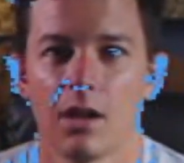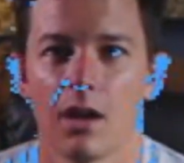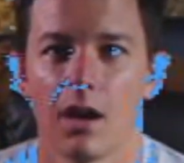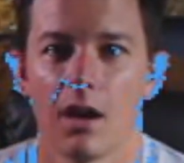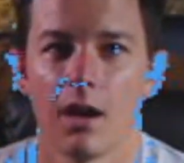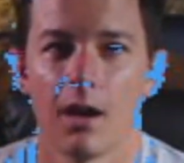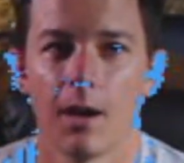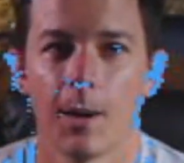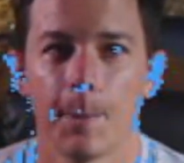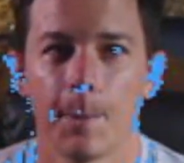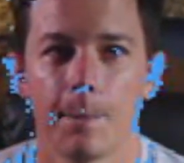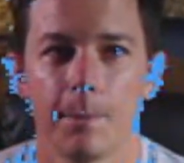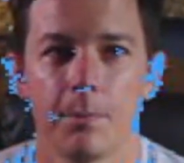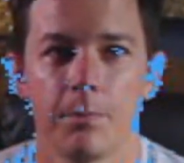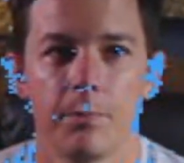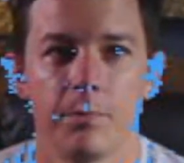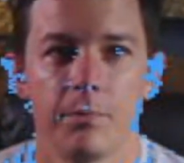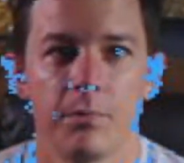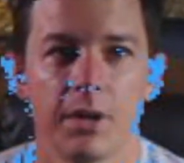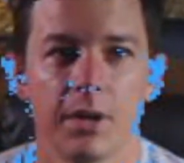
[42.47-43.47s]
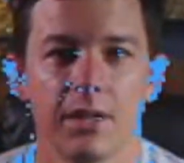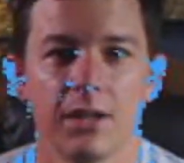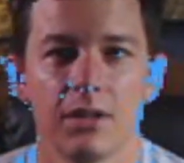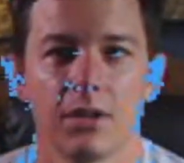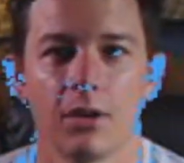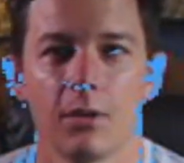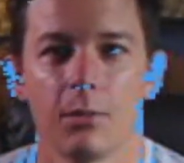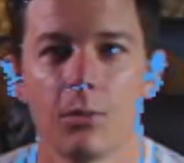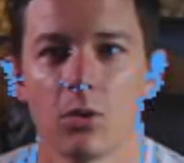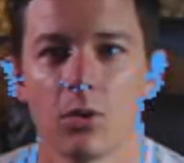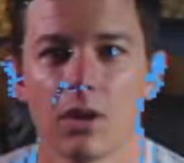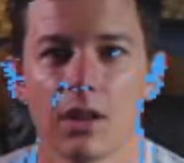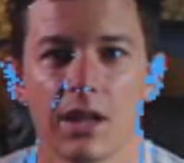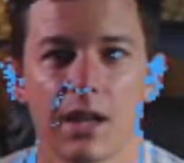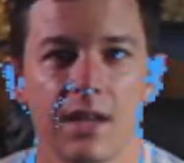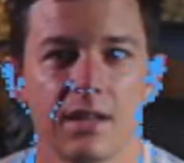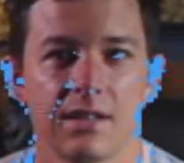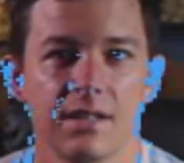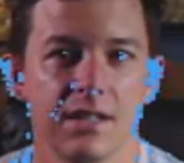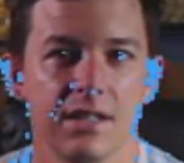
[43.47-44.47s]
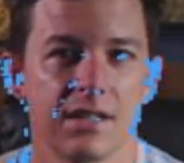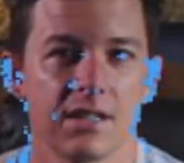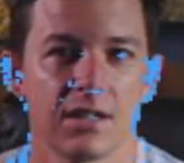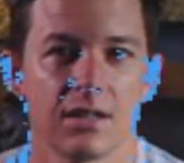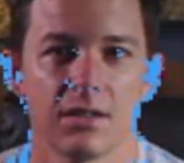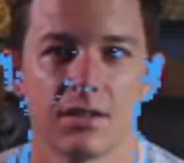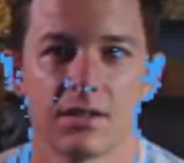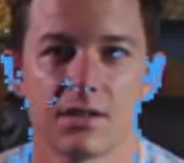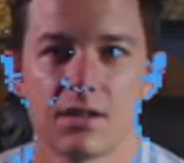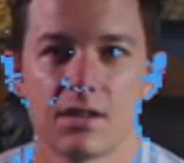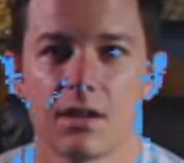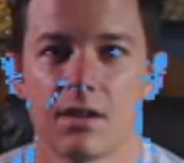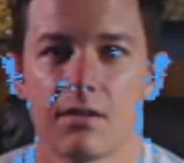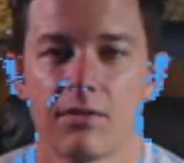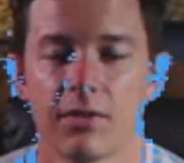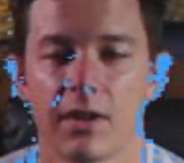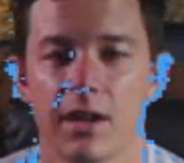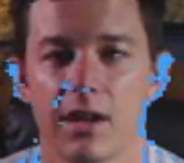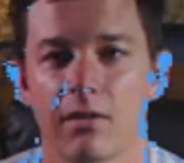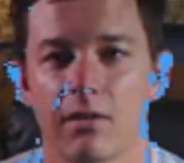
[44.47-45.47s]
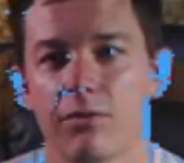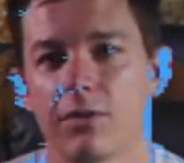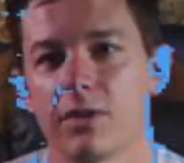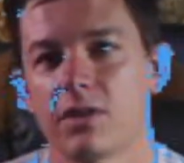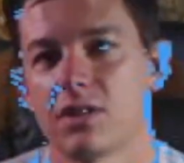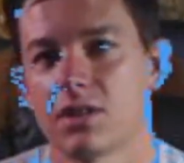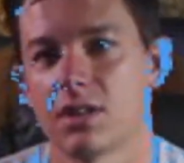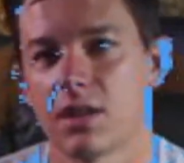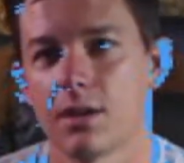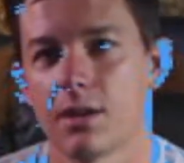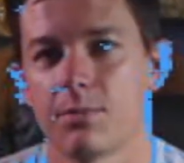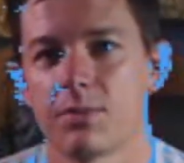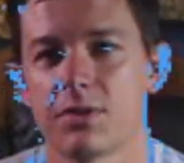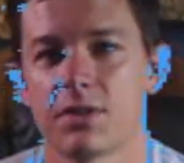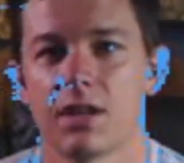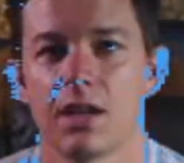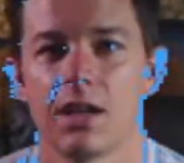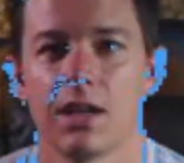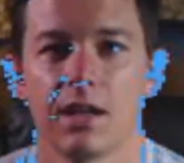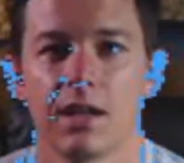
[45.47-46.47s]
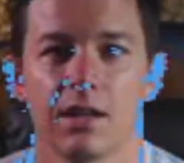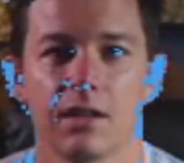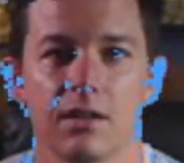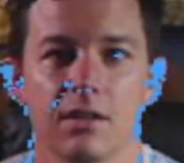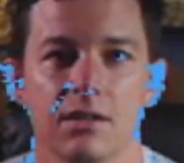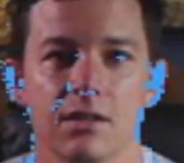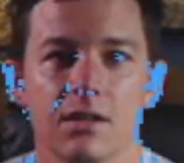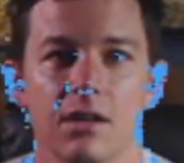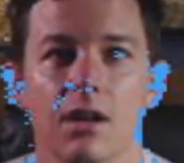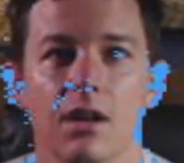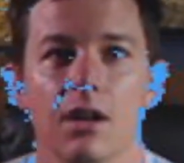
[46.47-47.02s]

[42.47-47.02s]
But, more like detailed stuff like footsteps and